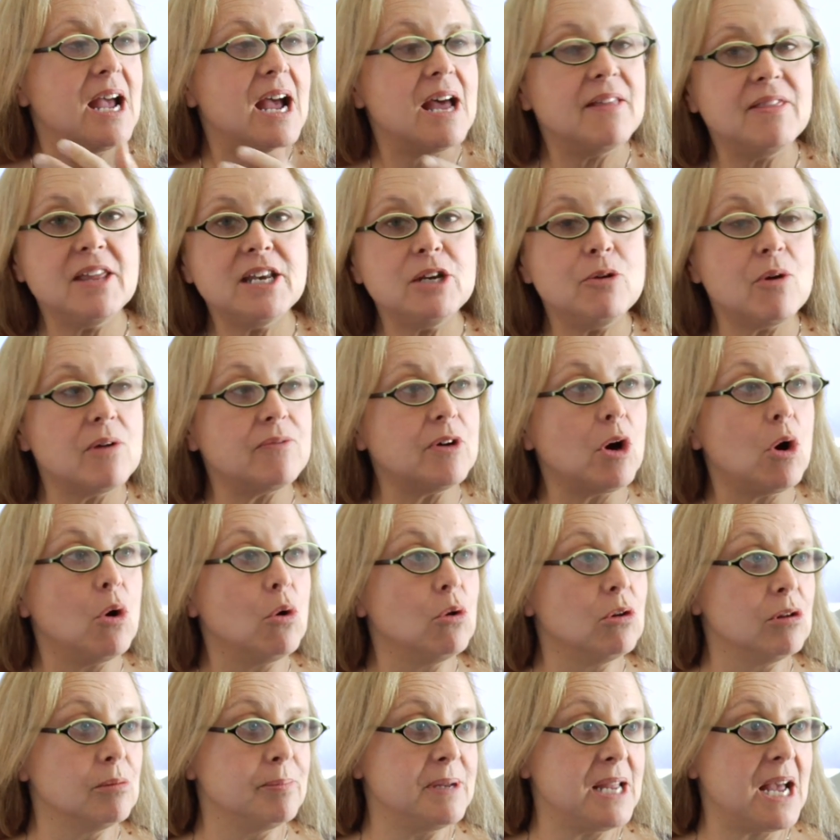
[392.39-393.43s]
and then you have a
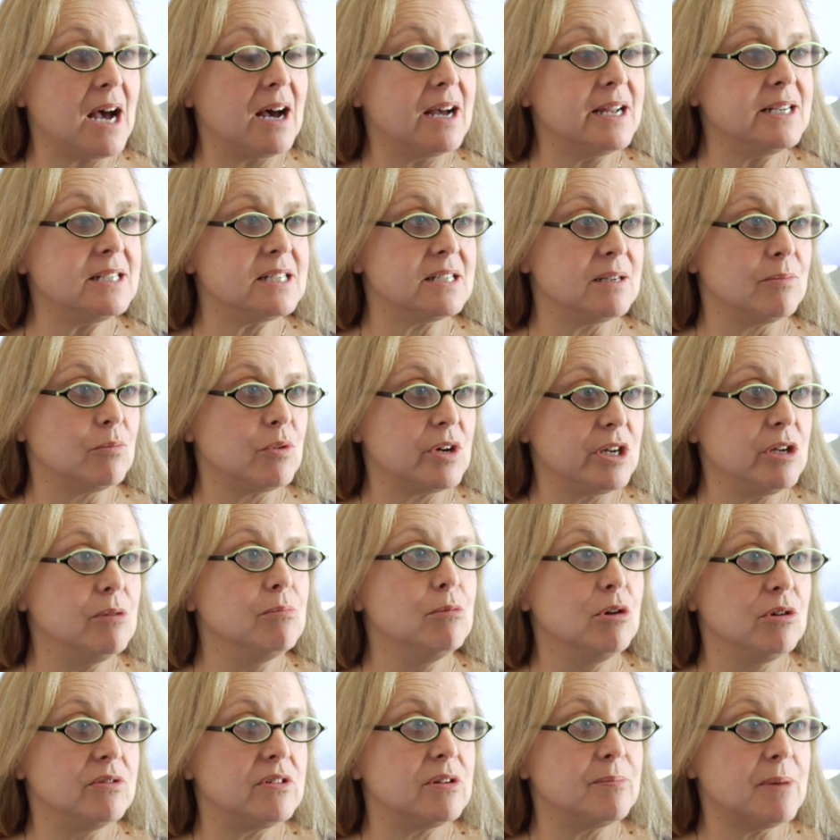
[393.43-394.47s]
hole behind him where you
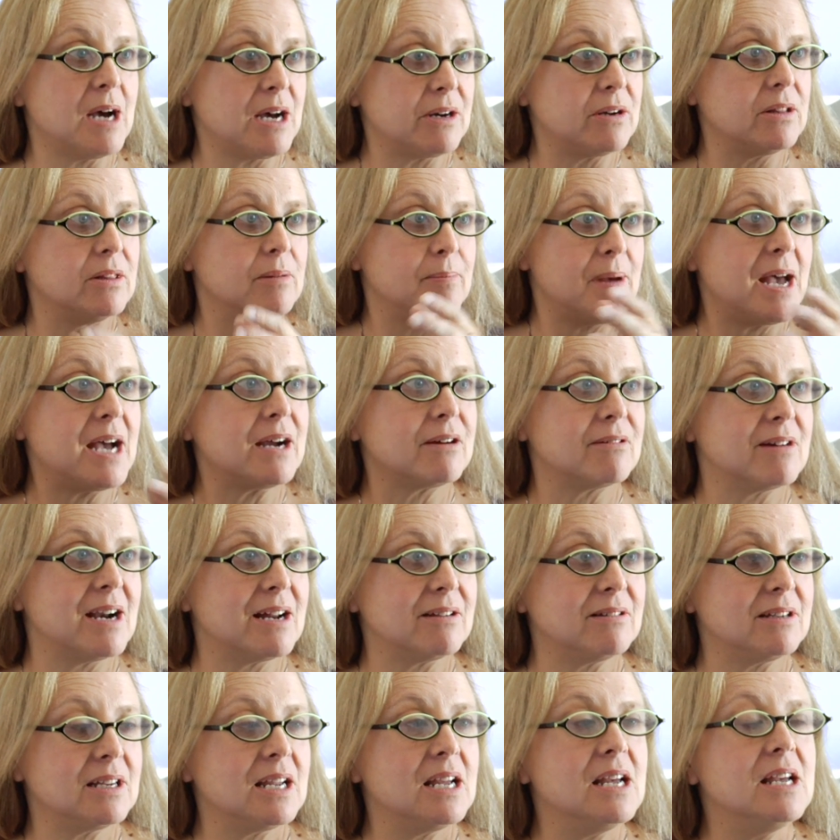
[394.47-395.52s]
moved him out of the
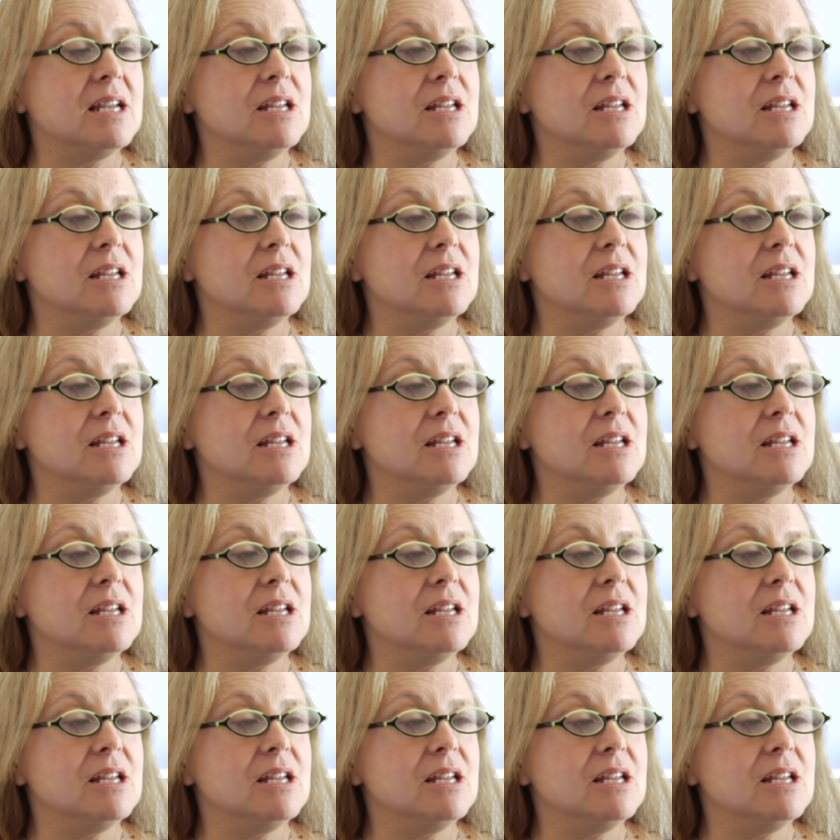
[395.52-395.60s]
background.